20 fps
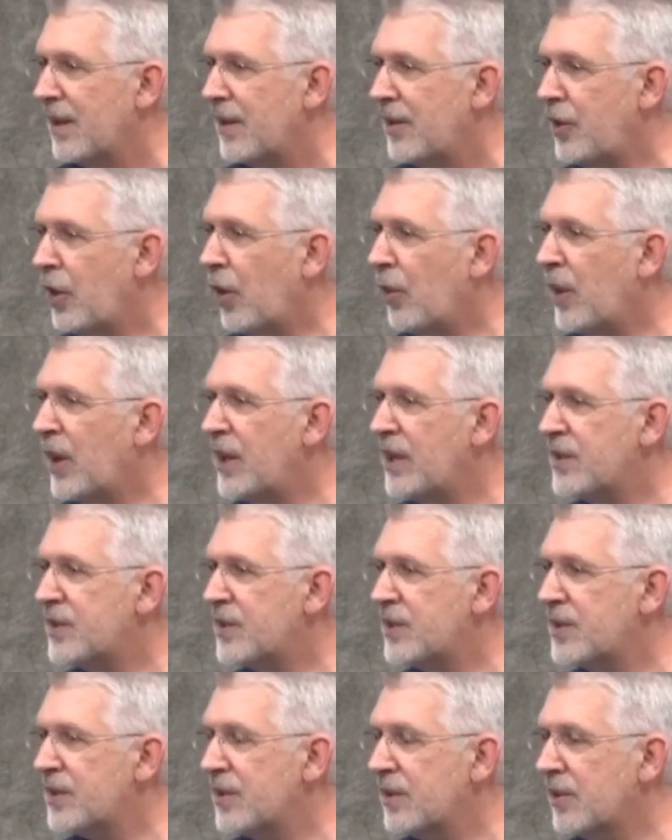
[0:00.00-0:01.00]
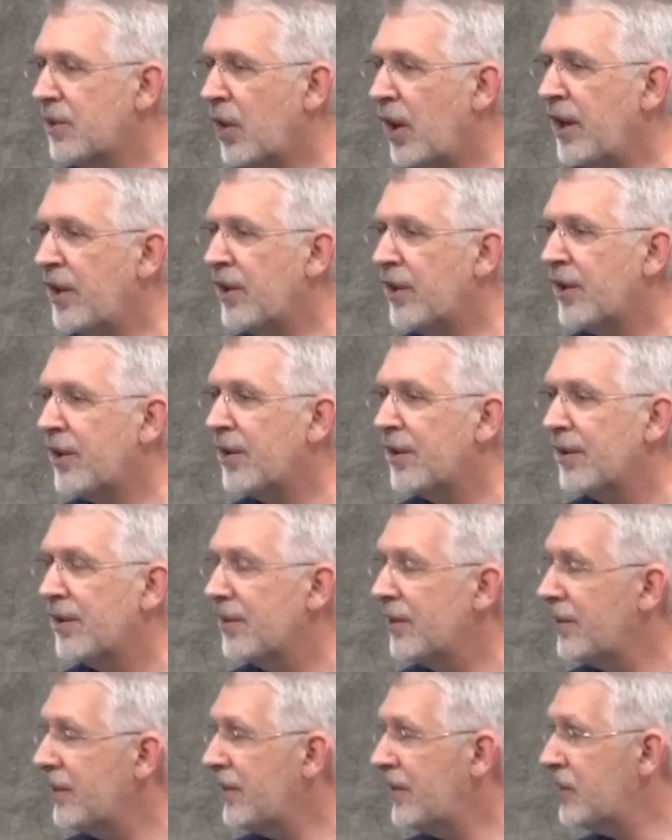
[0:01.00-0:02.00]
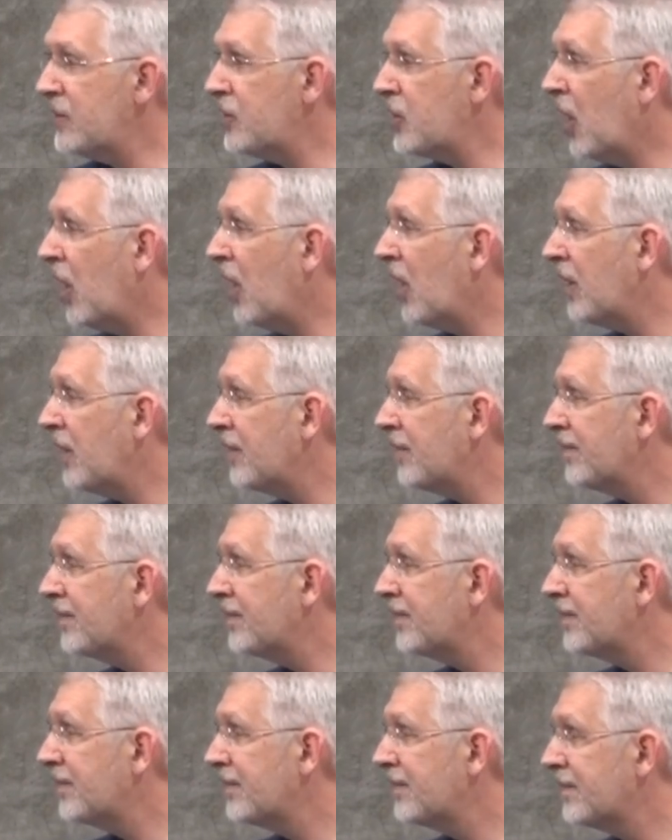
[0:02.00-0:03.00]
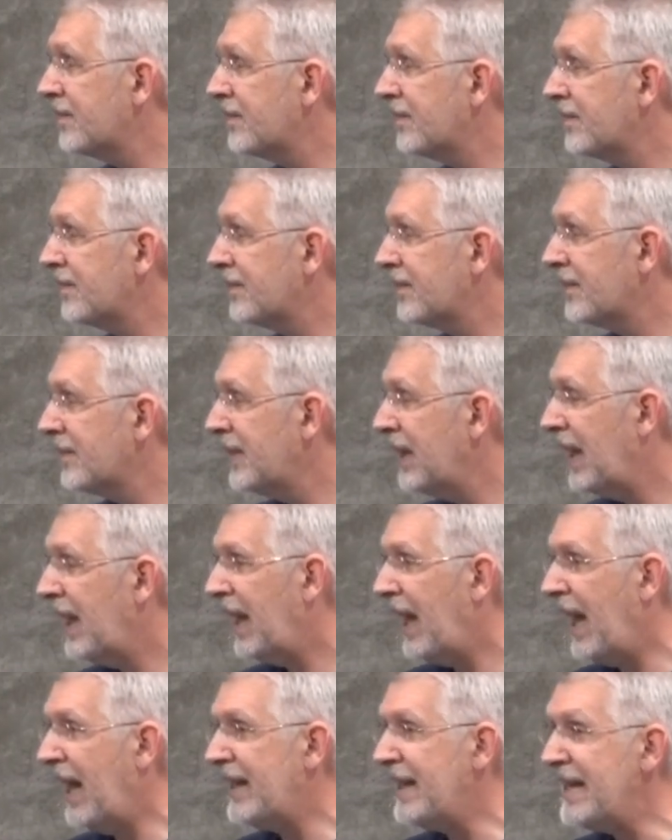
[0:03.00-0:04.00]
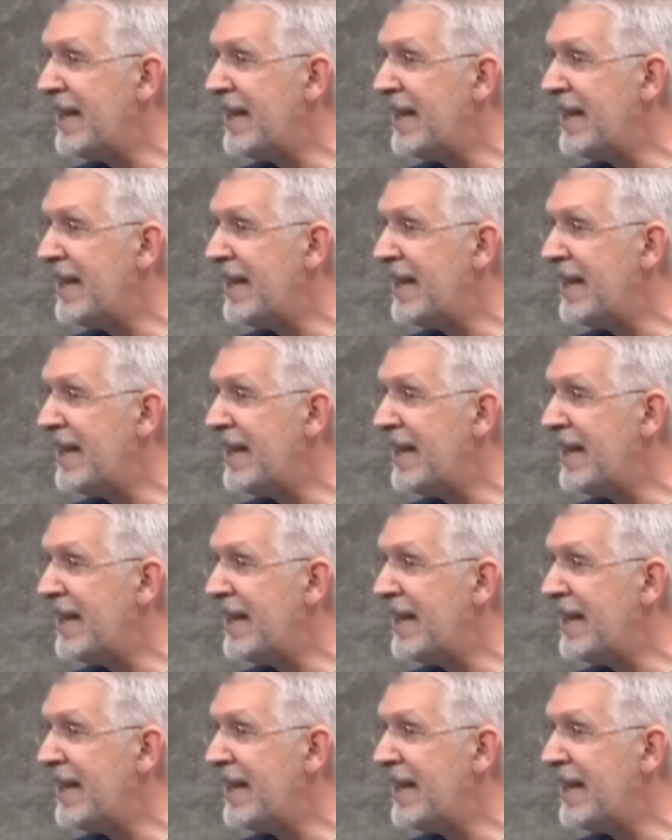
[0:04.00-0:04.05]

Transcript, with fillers: no one is greater than John. And